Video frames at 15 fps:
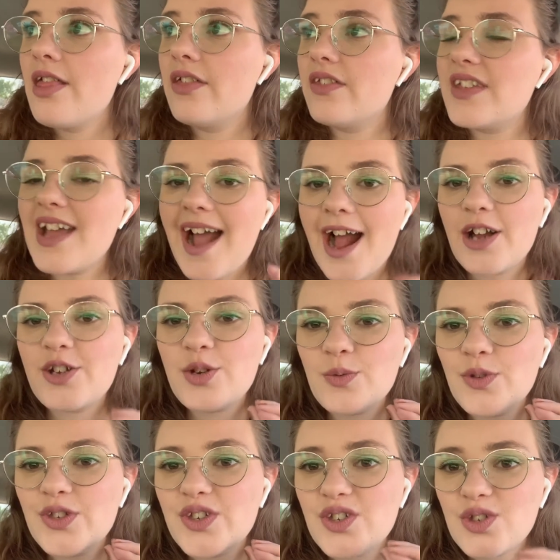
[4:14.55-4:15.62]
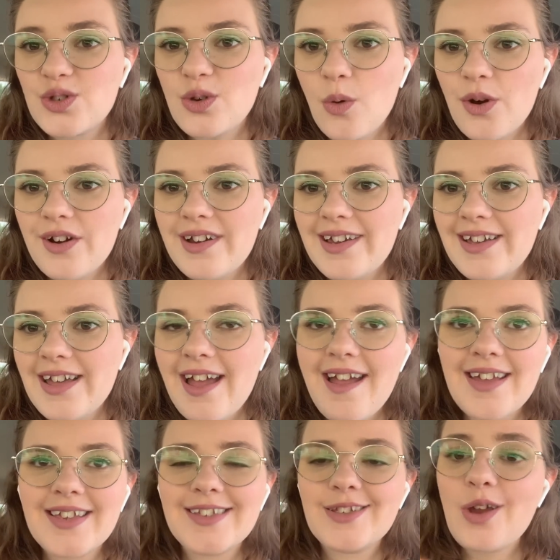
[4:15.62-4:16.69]
the actual story
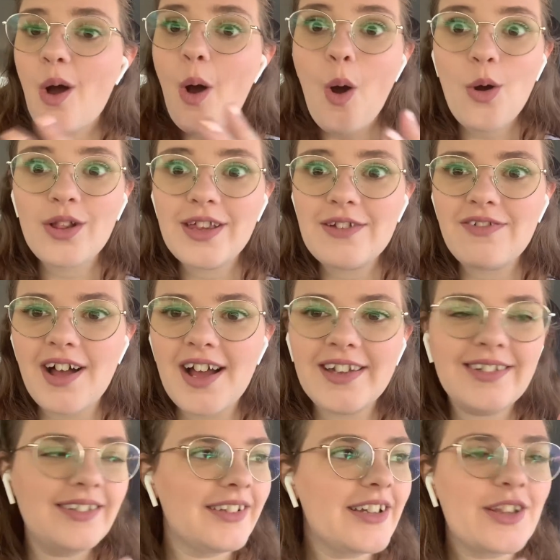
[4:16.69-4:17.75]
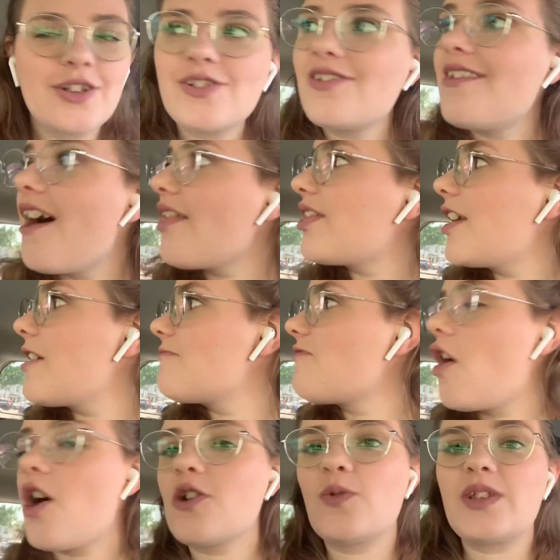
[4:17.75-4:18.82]
is totally fine. Like, there's nothing
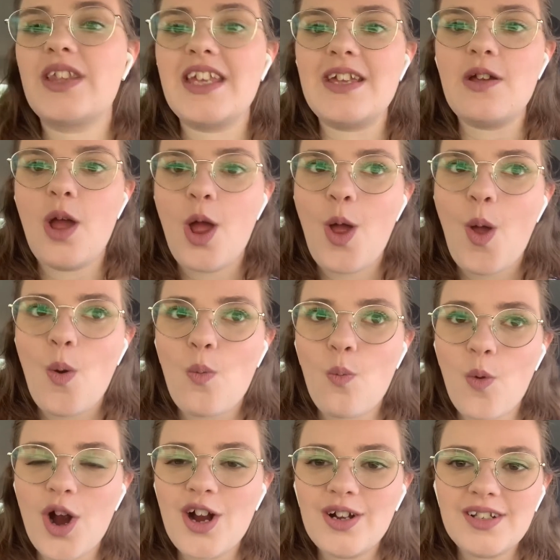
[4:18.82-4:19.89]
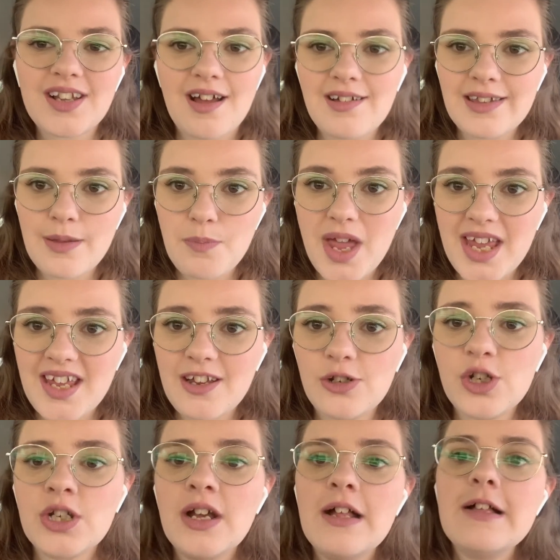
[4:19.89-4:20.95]
wrong with the words on the
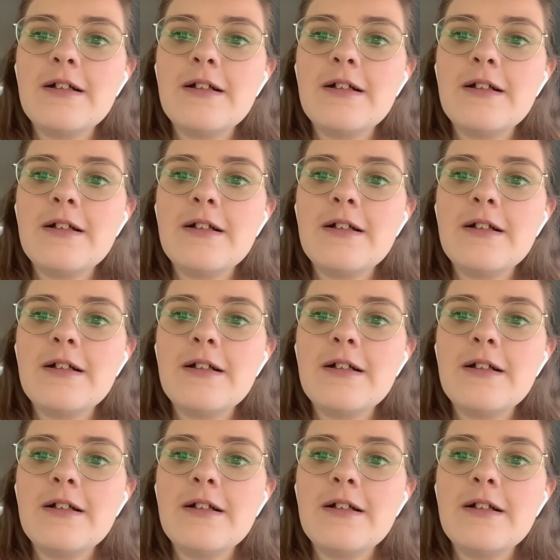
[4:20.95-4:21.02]
page,